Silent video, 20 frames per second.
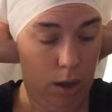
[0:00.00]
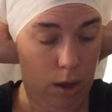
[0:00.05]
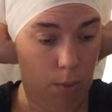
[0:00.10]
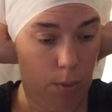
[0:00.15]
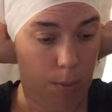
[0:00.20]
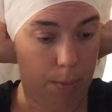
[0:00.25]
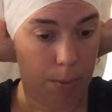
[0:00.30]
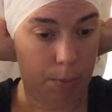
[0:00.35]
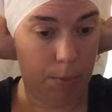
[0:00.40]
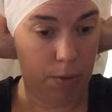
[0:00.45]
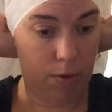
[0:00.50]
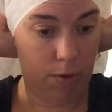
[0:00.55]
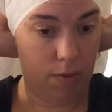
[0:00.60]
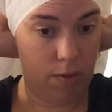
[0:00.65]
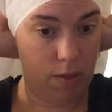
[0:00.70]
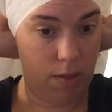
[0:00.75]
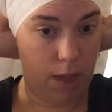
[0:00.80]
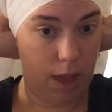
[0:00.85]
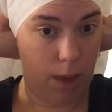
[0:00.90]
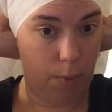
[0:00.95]
Remember
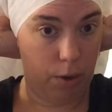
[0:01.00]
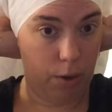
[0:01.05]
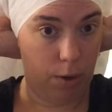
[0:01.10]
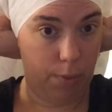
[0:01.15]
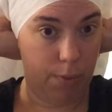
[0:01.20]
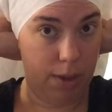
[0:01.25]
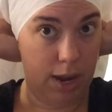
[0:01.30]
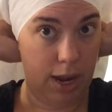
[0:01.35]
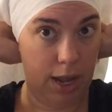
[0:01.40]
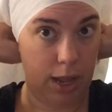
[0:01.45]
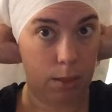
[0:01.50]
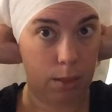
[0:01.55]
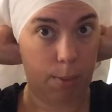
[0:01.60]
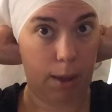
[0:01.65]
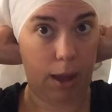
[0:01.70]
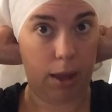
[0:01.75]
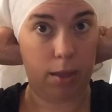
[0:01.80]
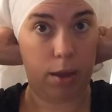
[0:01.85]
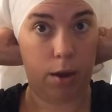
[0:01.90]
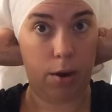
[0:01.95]
that when you're pinning in the
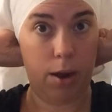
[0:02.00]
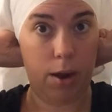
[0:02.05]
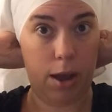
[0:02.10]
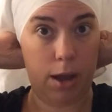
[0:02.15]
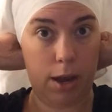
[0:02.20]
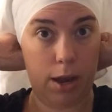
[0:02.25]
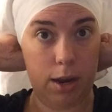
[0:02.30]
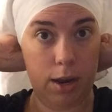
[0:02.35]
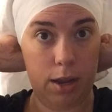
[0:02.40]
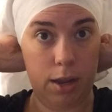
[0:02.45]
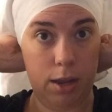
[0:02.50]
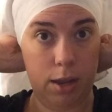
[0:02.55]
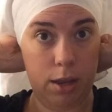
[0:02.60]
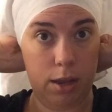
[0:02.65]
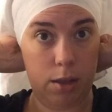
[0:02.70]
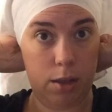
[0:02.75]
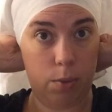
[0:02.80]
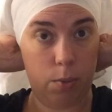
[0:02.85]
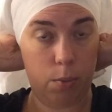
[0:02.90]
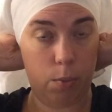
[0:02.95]
back of your head,
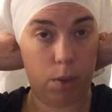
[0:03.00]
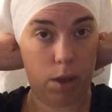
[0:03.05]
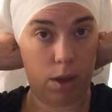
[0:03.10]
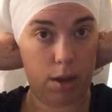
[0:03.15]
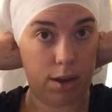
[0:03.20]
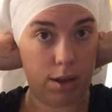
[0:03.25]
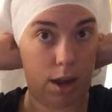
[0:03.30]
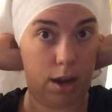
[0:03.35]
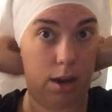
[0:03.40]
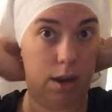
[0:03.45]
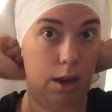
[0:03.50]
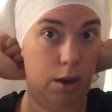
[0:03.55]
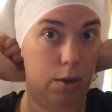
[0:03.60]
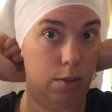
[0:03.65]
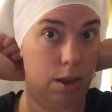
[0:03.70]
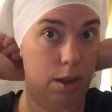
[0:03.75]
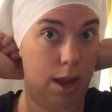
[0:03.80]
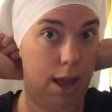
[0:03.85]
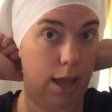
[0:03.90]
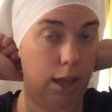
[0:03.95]
you want down here in
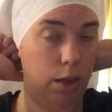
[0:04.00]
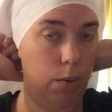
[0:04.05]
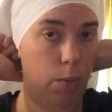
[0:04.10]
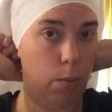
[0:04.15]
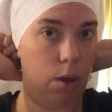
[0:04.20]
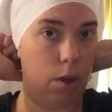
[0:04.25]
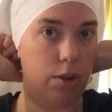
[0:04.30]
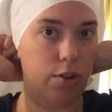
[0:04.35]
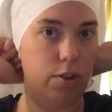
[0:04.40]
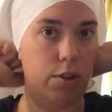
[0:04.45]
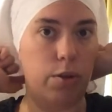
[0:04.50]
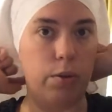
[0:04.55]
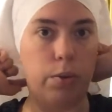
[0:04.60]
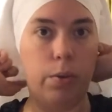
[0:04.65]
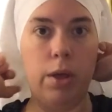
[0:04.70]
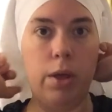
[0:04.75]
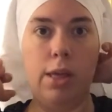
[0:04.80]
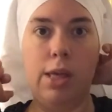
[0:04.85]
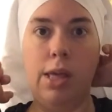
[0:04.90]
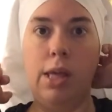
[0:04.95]
the neck, you want to
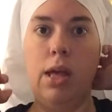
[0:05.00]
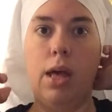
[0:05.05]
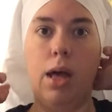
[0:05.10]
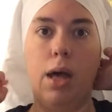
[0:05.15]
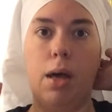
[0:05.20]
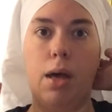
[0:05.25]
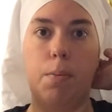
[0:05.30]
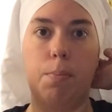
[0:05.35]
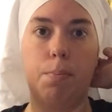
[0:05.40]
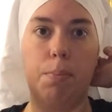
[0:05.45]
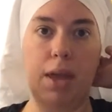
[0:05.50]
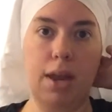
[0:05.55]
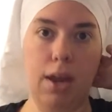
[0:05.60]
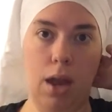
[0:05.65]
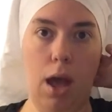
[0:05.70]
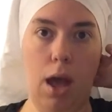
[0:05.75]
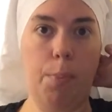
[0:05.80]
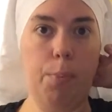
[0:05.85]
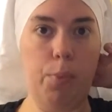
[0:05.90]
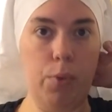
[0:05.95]
pin
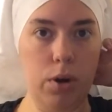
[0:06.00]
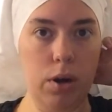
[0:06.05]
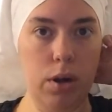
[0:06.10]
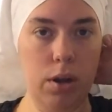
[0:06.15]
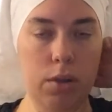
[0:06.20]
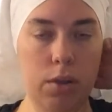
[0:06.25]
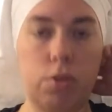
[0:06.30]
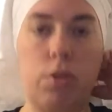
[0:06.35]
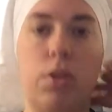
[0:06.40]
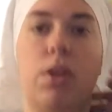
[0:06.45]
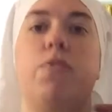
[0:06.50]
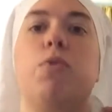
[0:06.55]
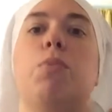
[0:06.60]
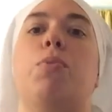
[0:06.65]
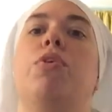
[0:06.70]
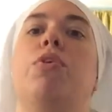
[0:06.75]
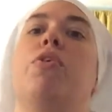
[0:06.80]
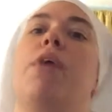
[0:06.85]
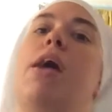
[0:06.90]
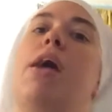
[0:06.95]
upward, so that if you
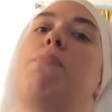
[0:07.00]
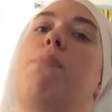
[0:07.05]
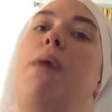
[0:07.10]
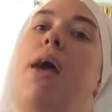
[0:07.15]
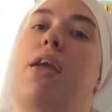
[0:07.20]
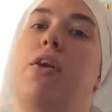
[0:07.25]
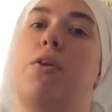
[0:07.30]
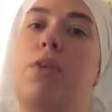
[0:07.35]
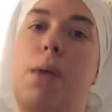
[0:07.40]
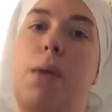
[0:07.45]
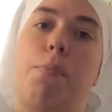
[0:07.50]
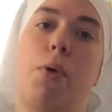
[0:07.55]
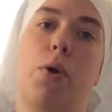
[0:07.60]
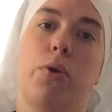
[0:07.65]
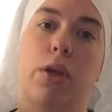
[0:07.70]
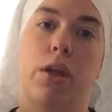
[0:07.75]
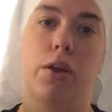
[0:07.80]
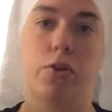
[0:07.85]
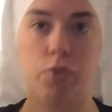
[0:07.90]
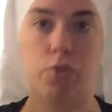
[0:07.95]
put your head back, you're not
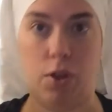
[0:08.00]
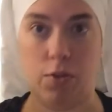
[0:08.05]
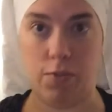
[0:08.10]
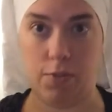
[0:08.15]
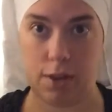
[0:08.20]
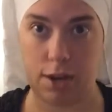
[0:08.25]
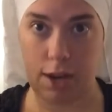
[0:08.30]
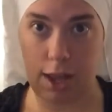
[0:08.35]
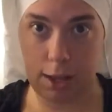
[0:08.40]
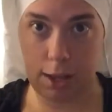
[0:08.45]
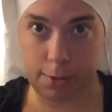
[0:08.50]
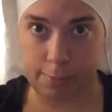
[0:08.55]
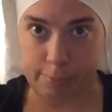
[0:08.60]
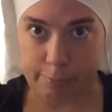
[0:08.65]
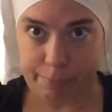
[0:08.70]
poking yourself in the neck.